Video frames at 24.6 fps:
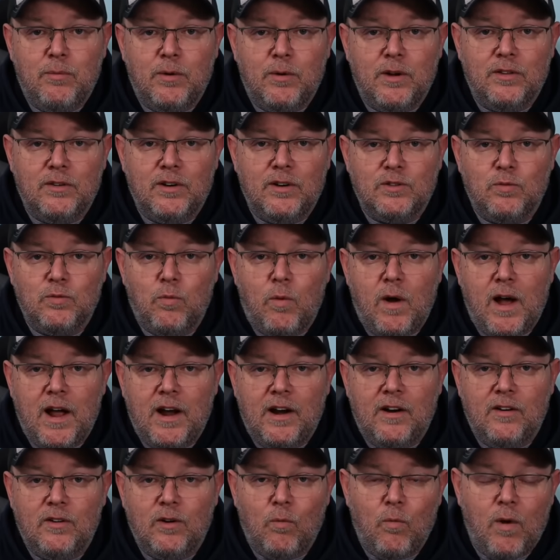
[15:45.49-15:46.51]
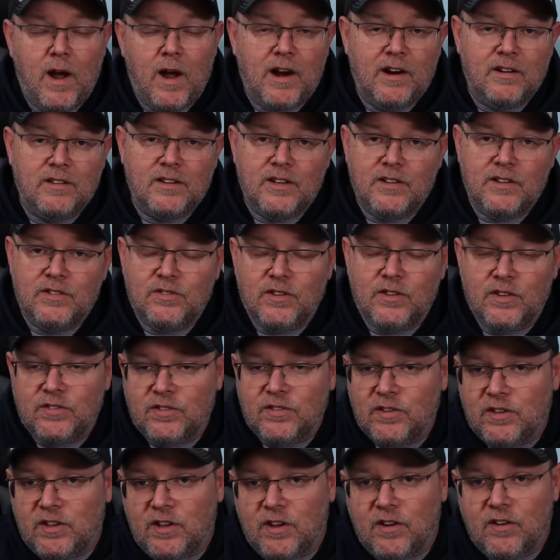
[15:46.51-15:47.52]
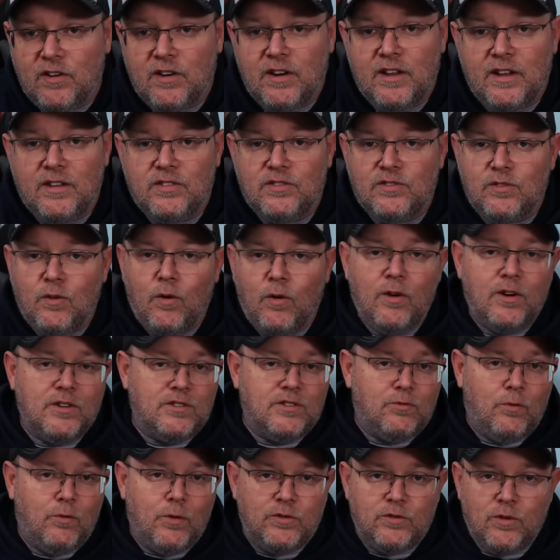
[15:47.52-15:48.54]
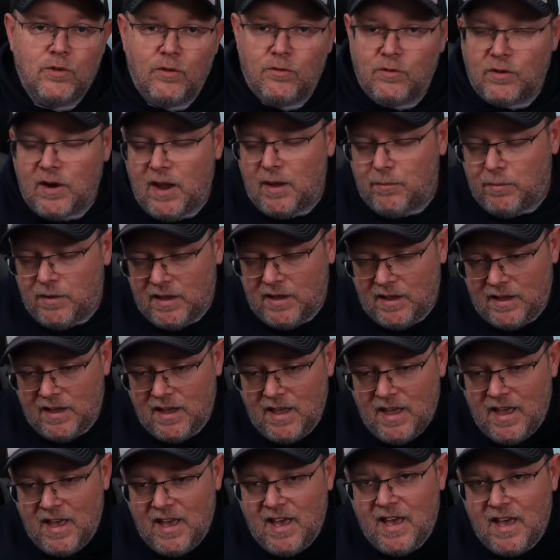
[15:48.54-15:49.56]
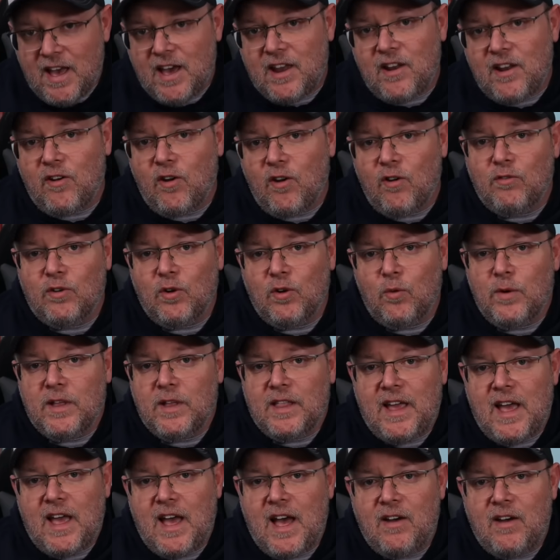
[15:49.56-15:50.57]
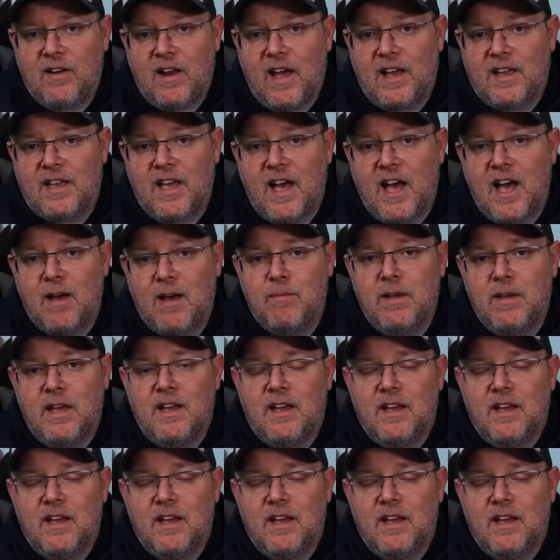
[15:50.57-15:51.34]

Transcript: whether it's wired or wireless, the security, storage, voice over IP, head on over to williehowe.com.